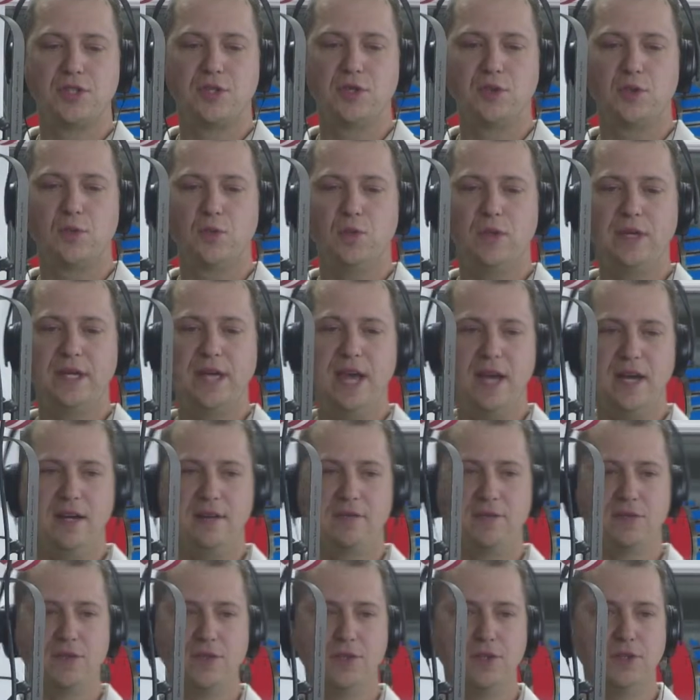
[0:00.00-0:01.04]
we kind
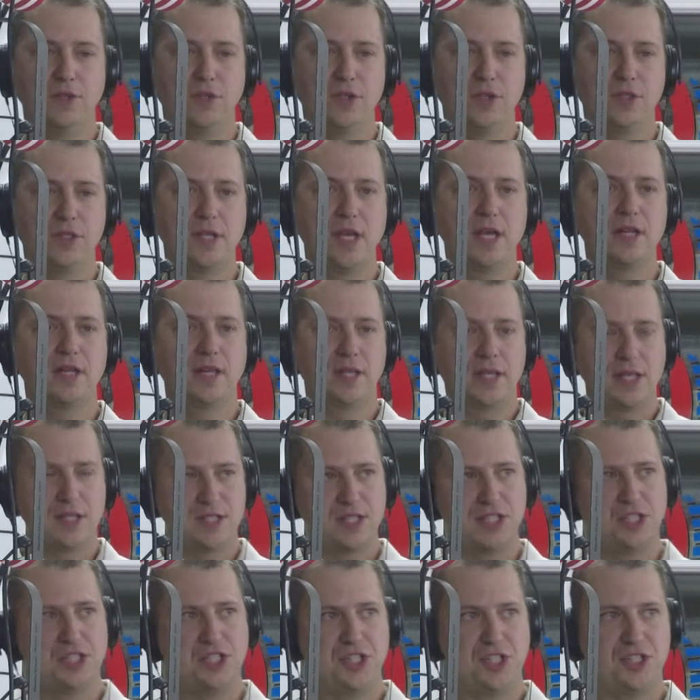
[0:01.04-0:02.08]
of looked at it, like I
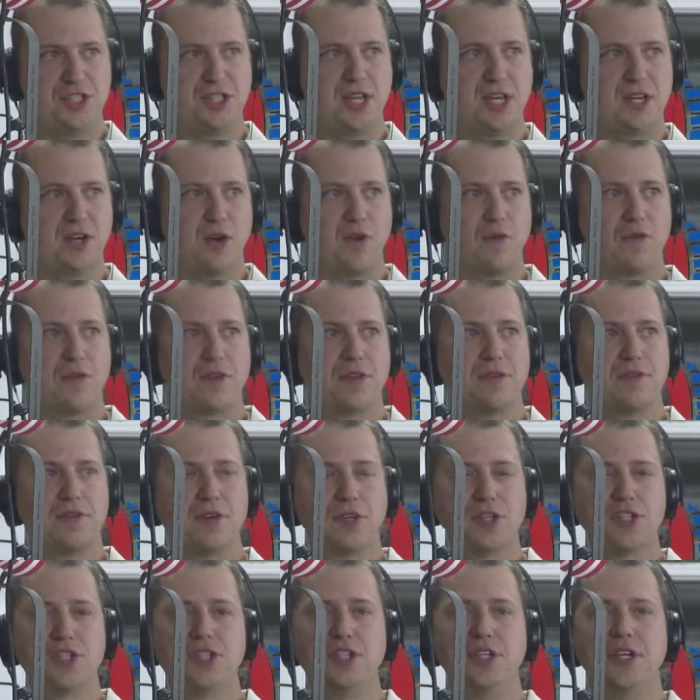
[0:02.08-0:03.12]
said, she stayed home for the
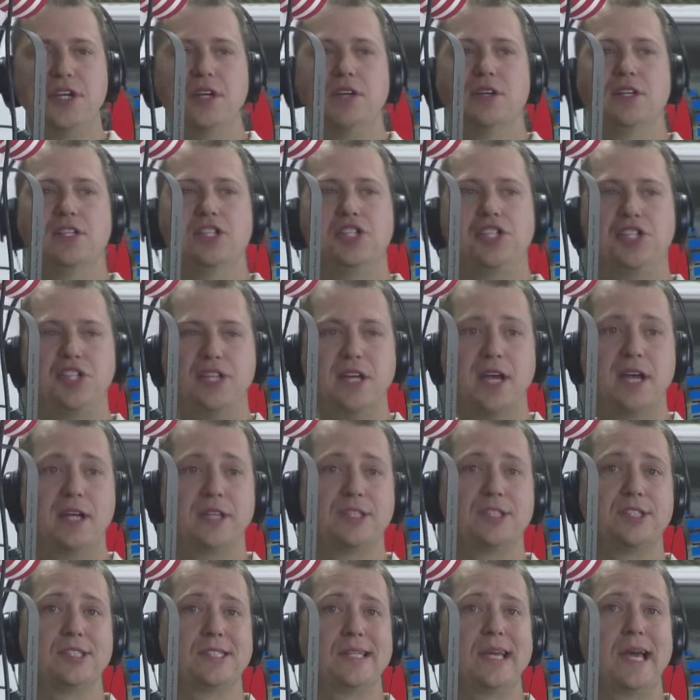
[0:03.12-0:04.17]
first year, and she
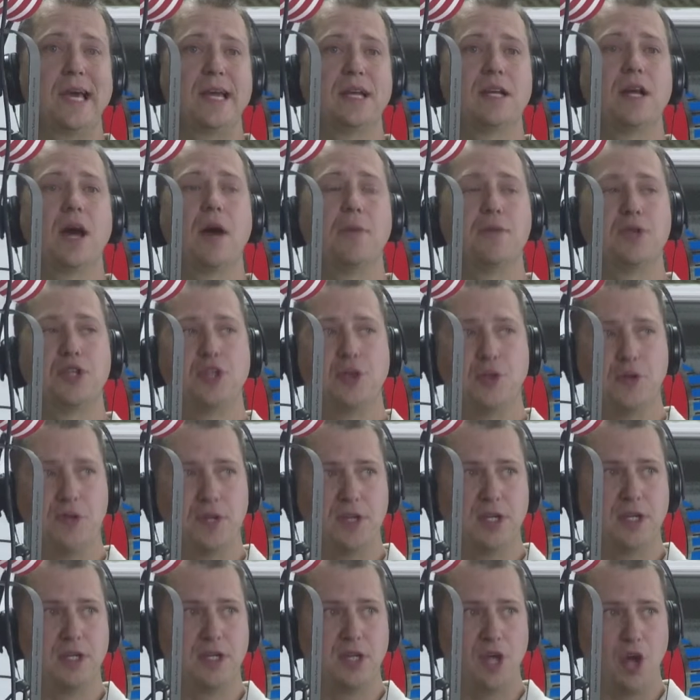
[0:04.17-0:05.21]
actually had an
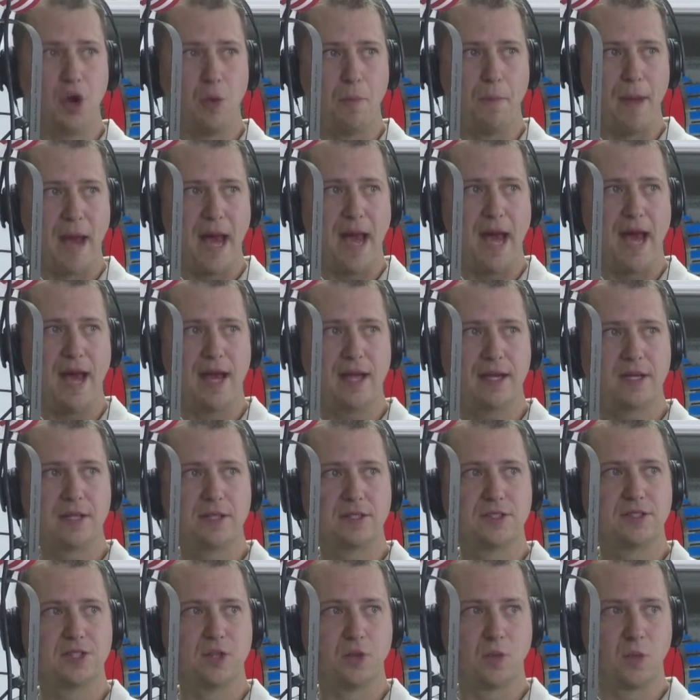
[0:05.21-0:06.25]
opportunity to go back
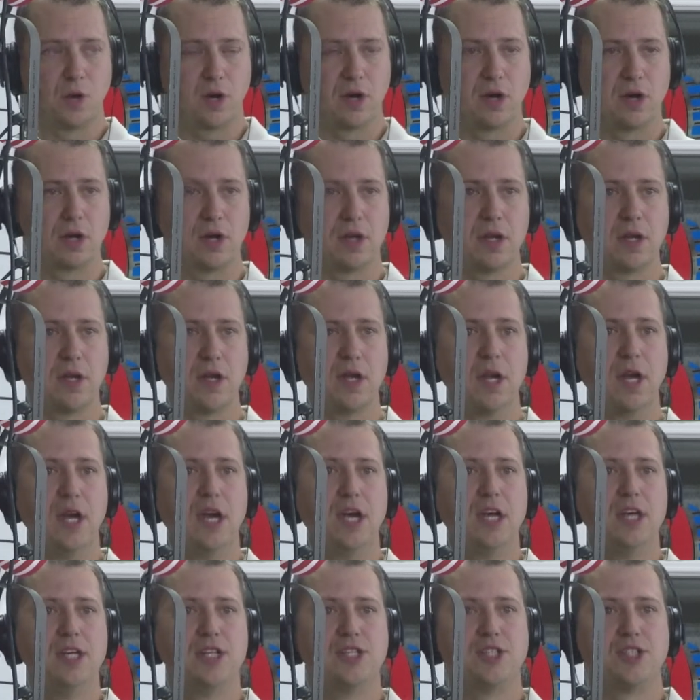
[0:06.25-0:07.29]
to work.
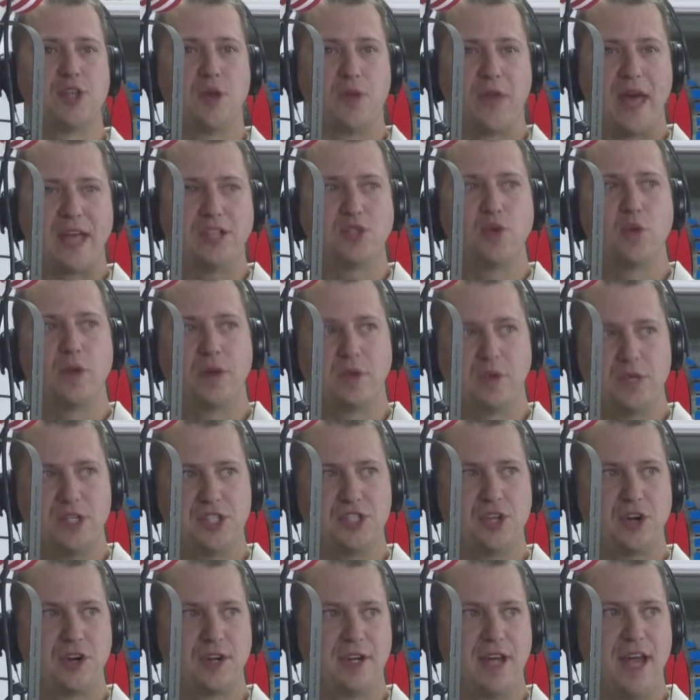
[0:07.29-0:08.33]
So that's when we
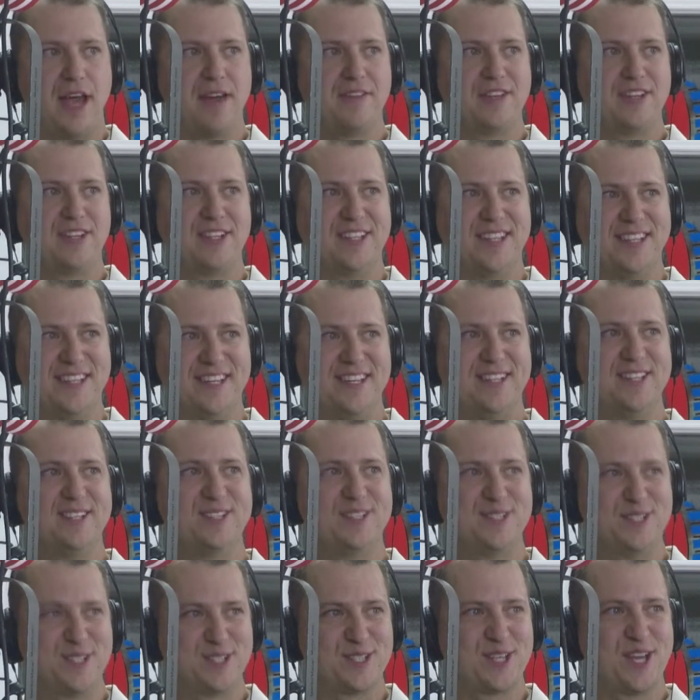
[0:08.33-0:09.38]
started having the
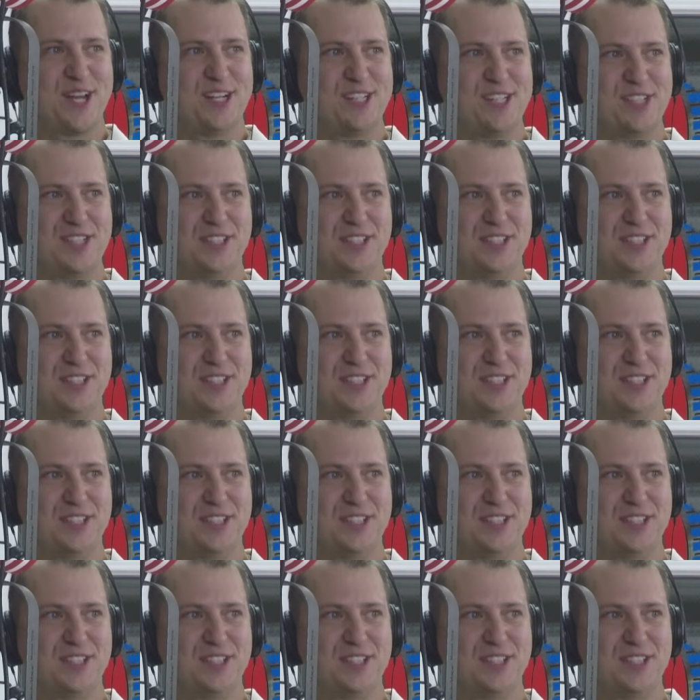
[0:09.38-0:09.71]
discussion.